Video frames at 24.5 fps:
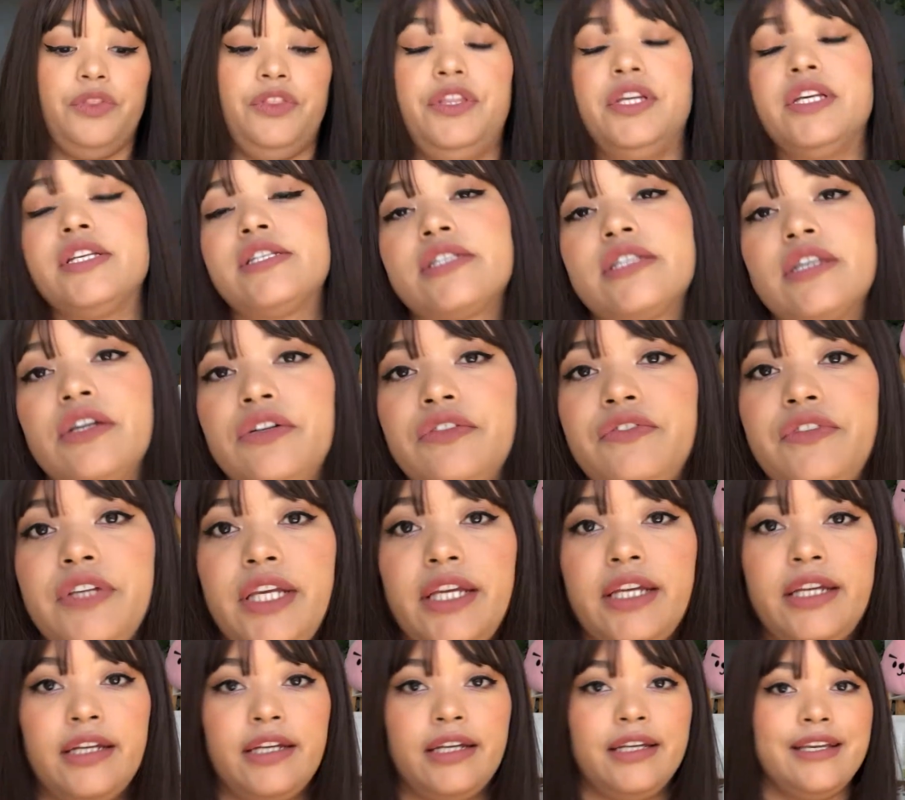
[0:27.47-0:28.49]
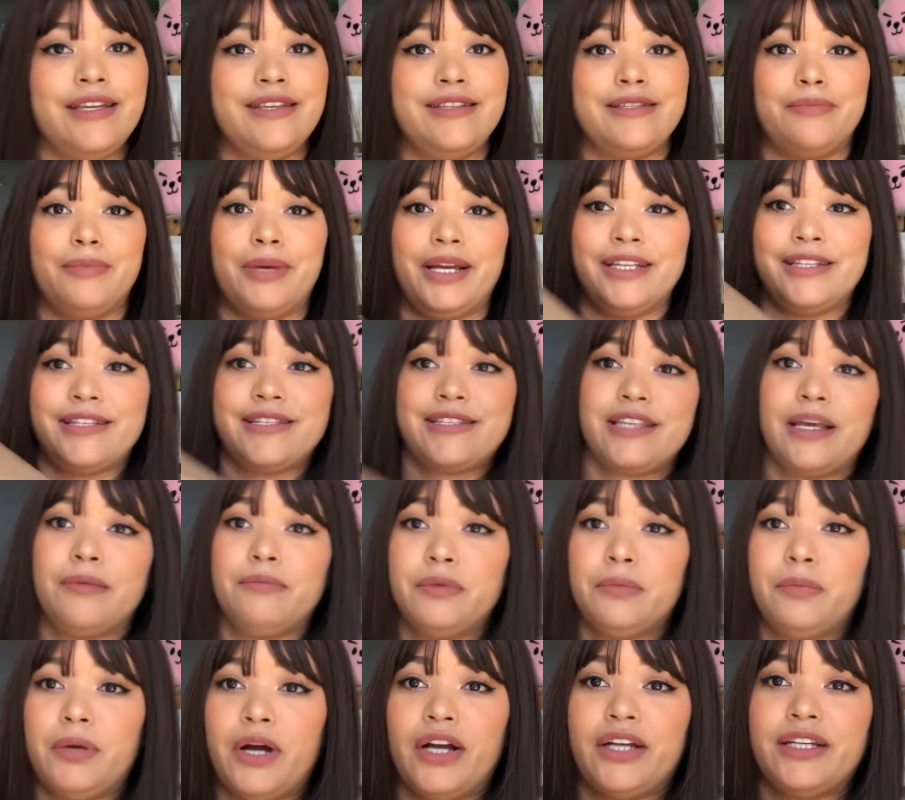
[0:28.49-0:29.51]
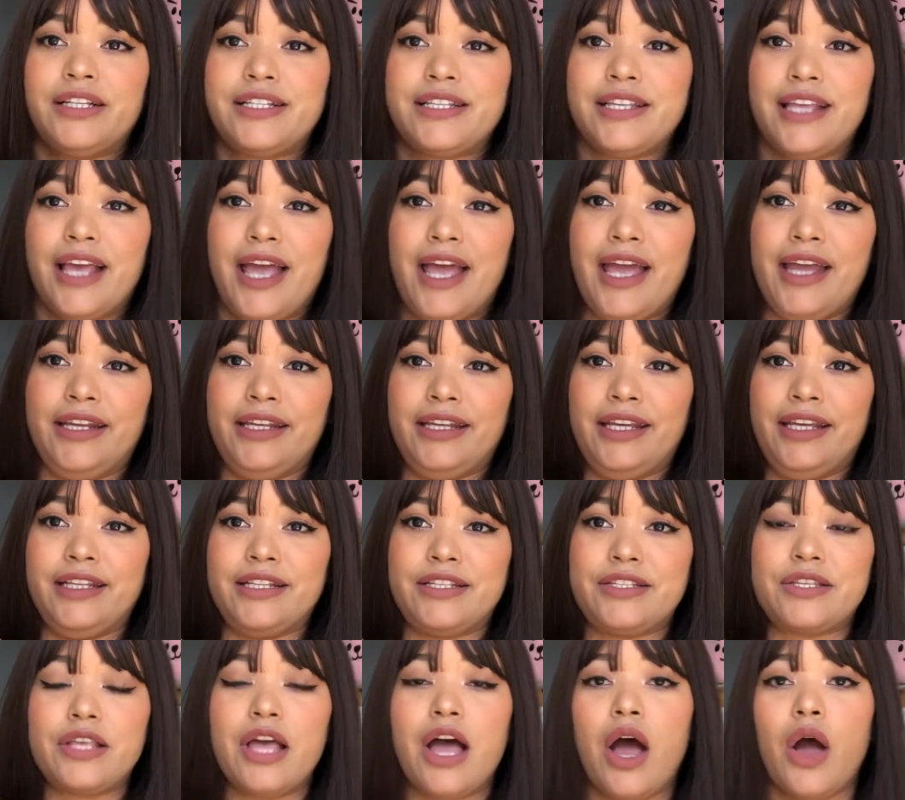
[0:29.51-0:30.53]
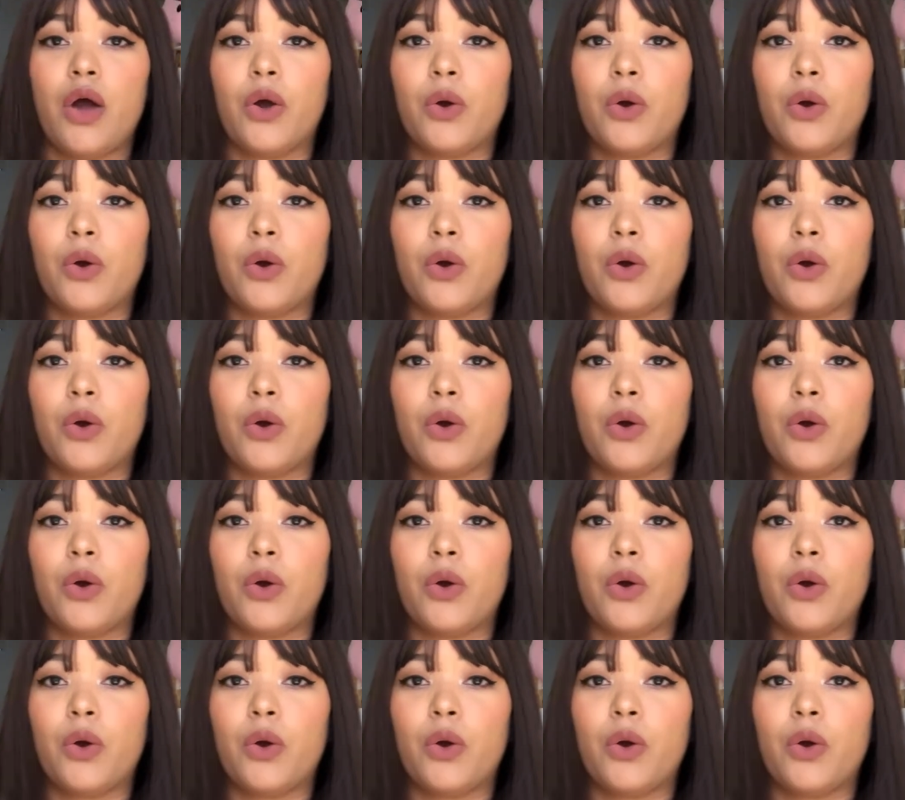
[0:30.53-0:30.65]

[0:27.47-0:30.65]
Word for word: this over here is my summer box and it's